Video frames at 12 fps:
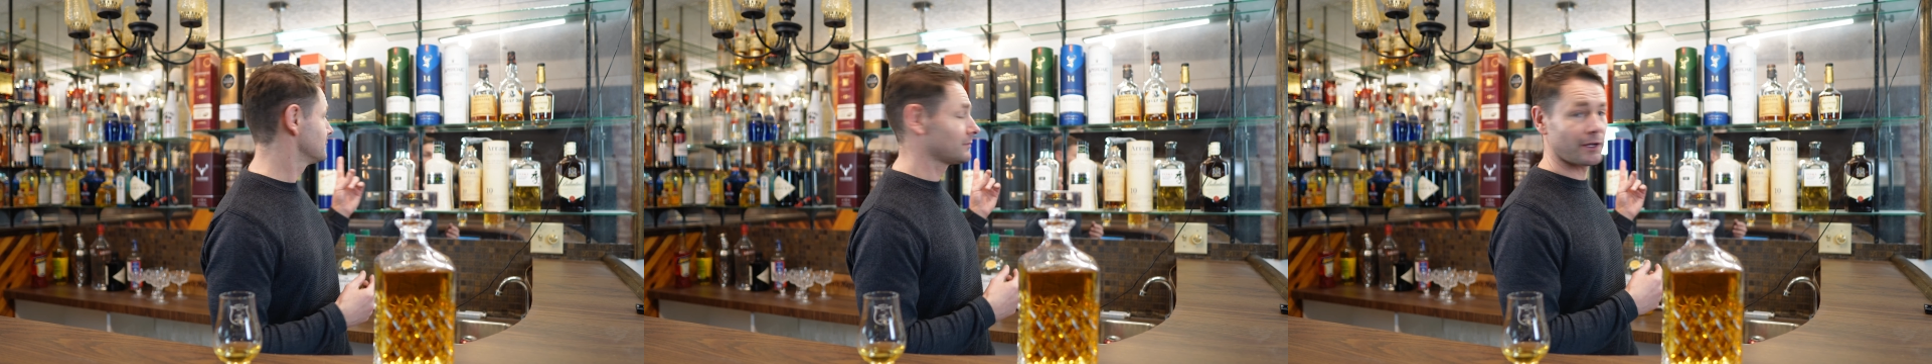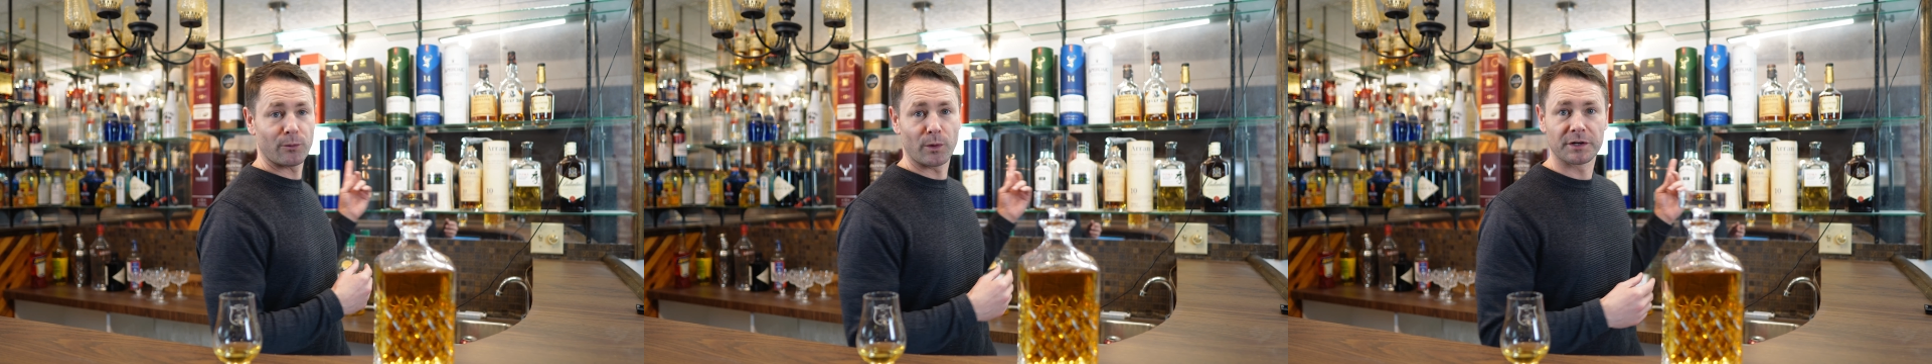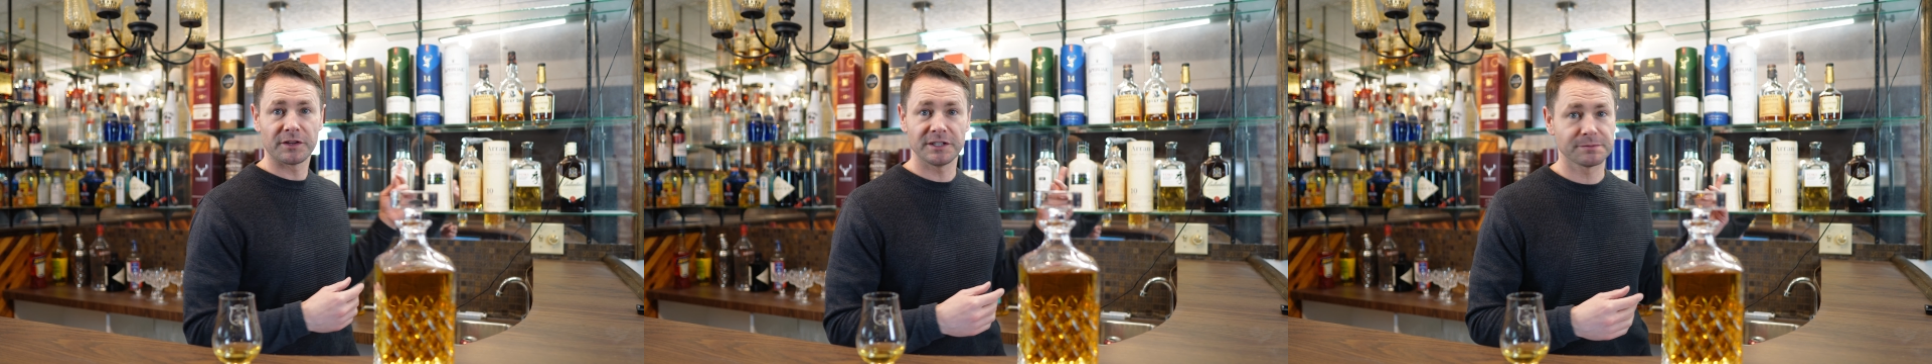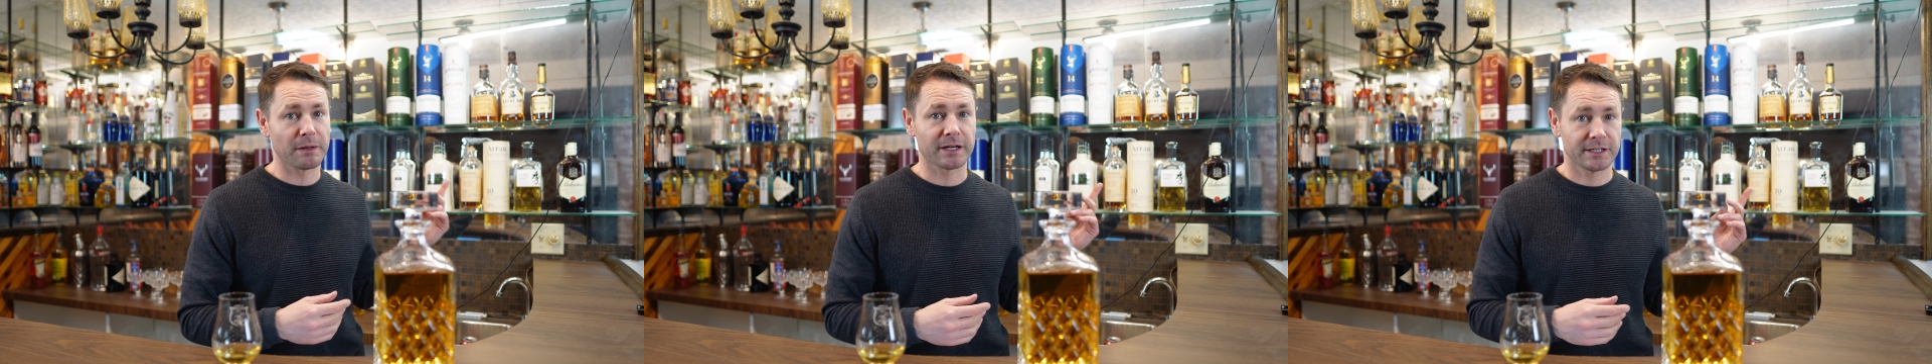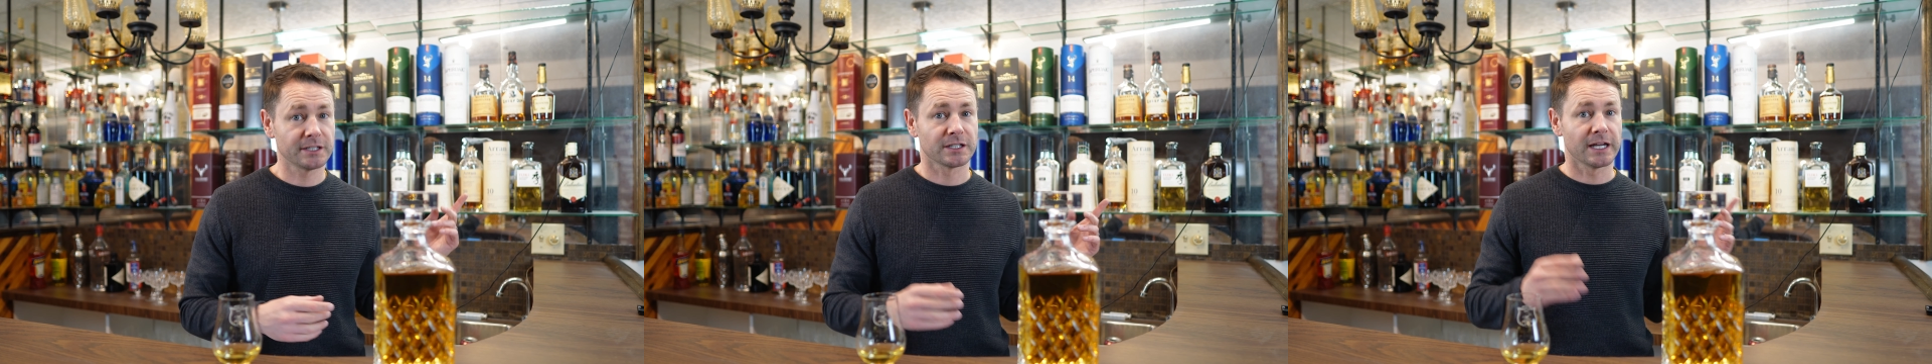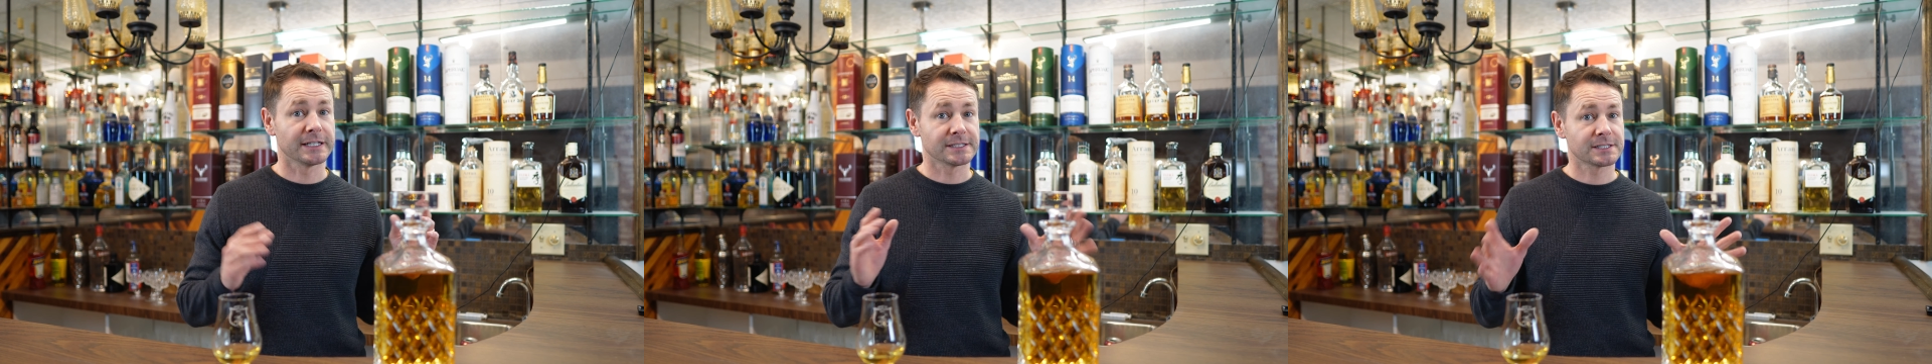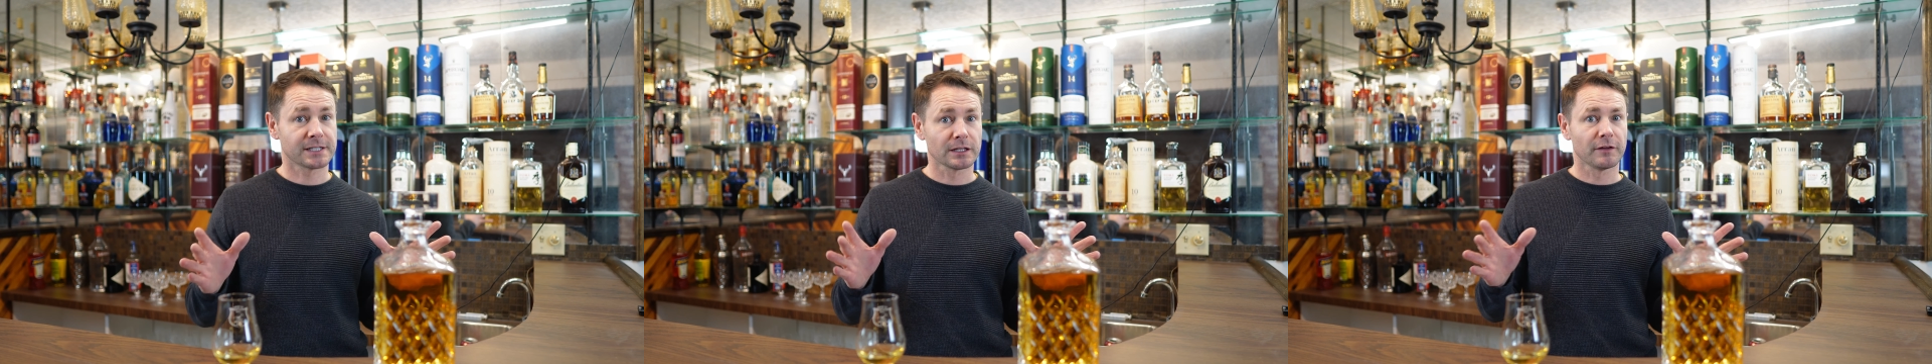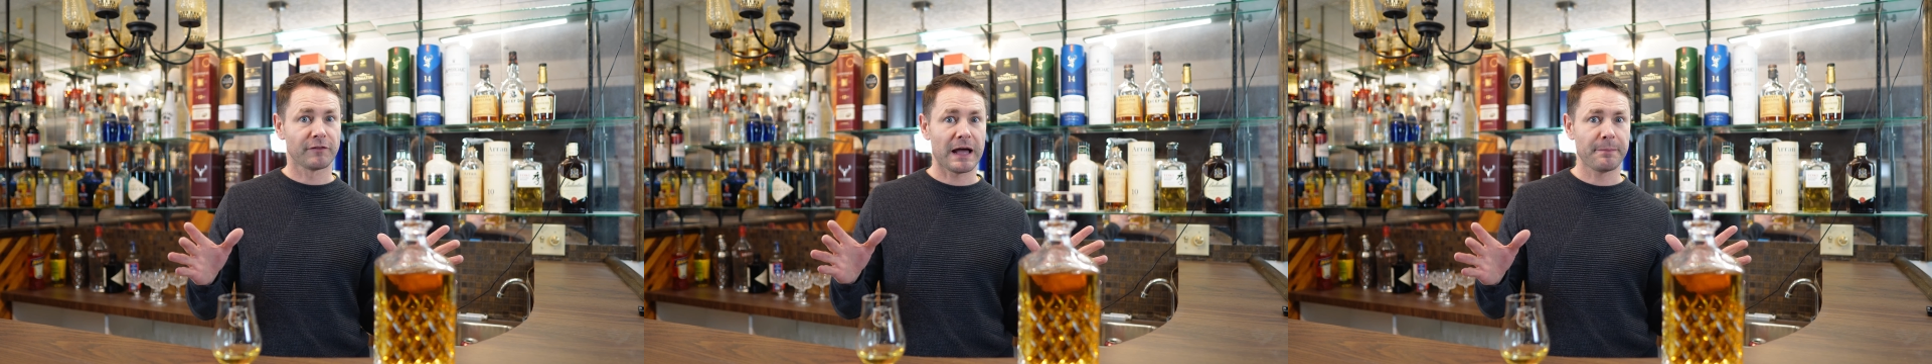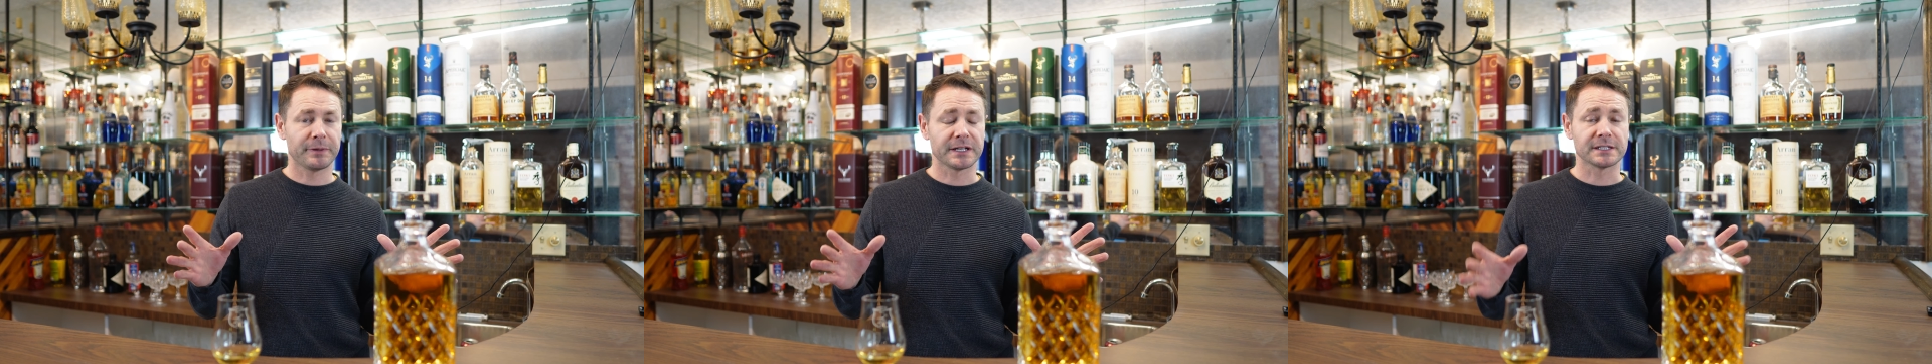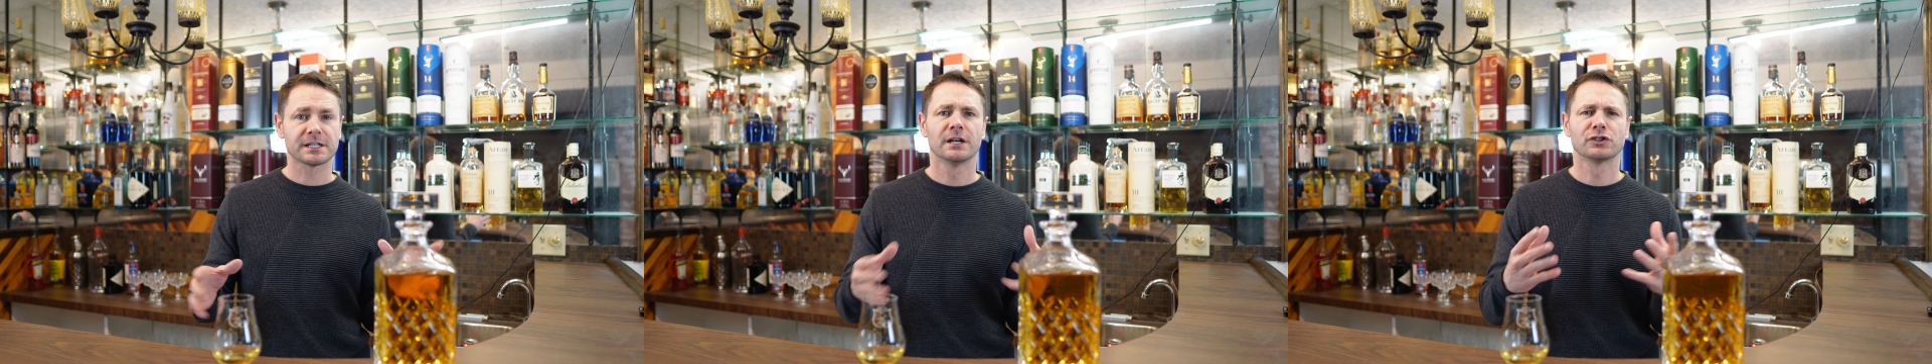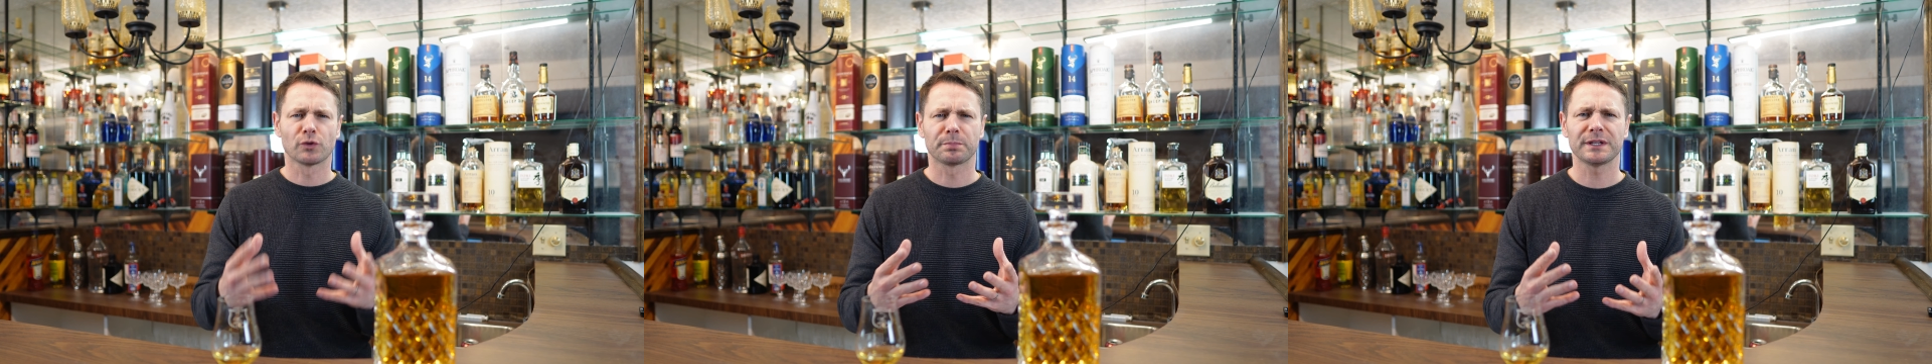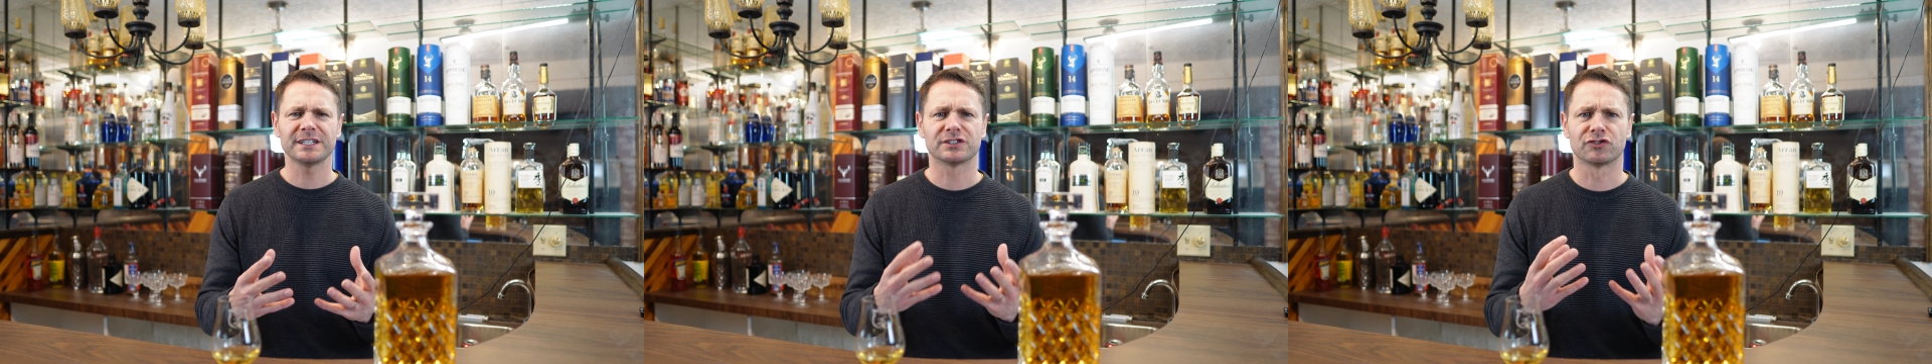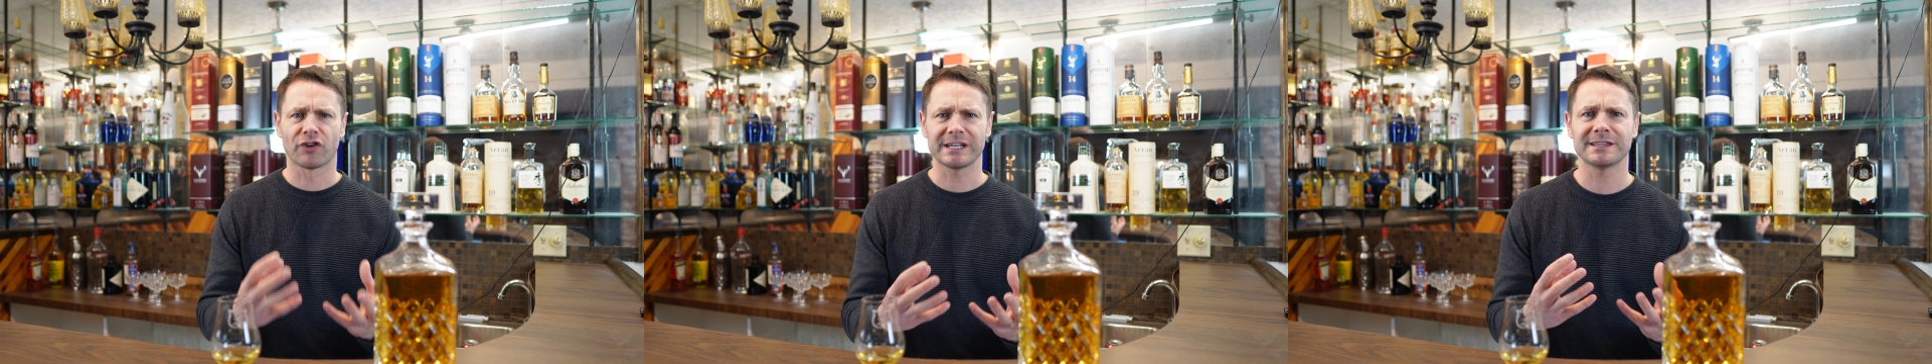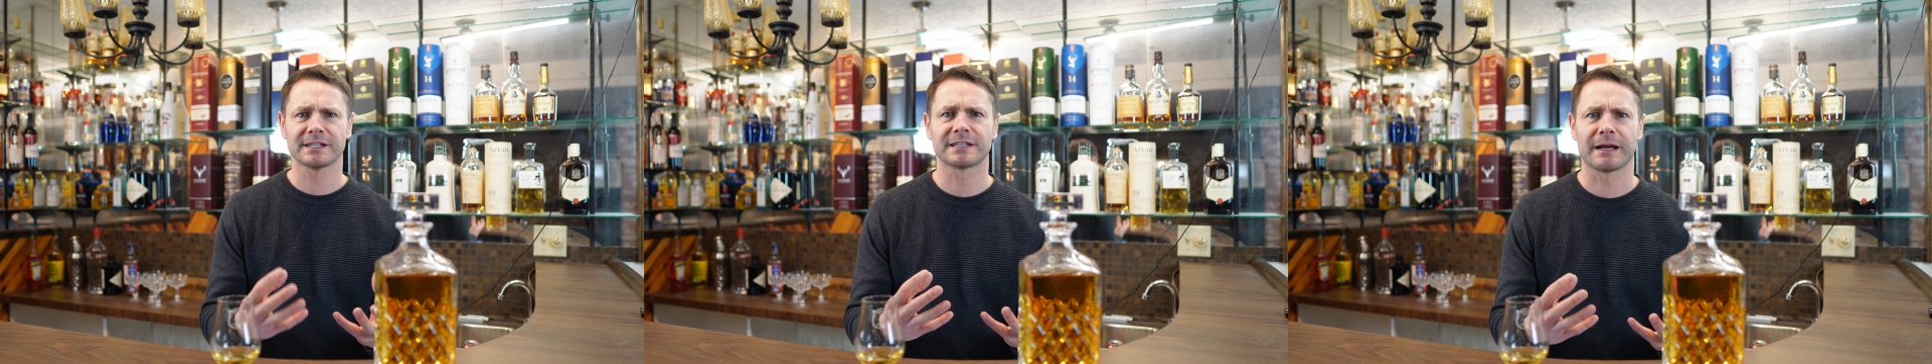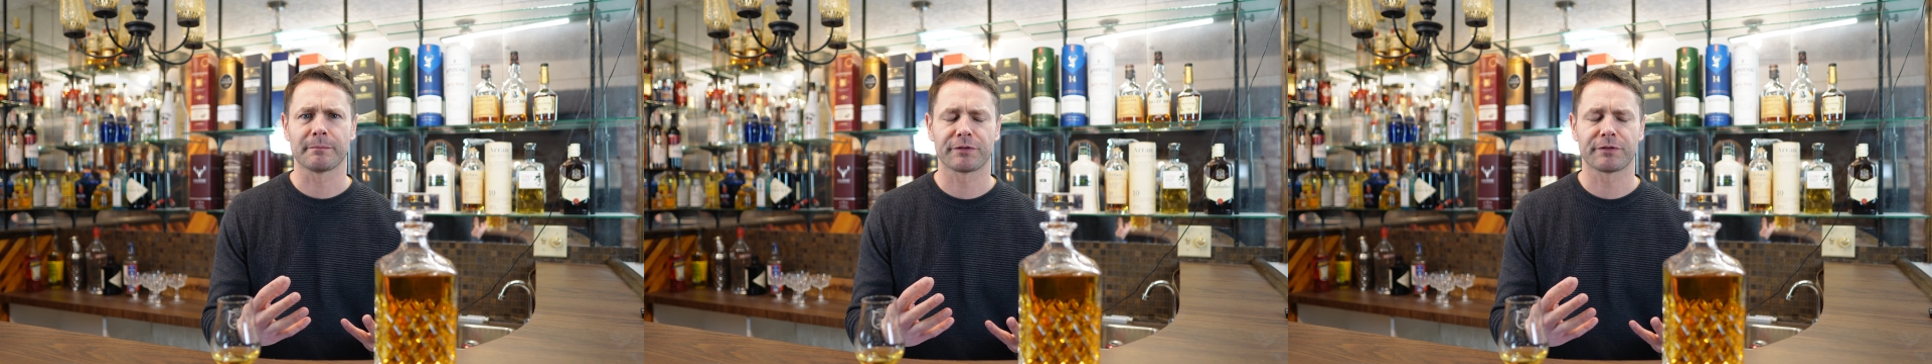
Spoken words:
like one of these back here, it still evaporates. So please drink the damn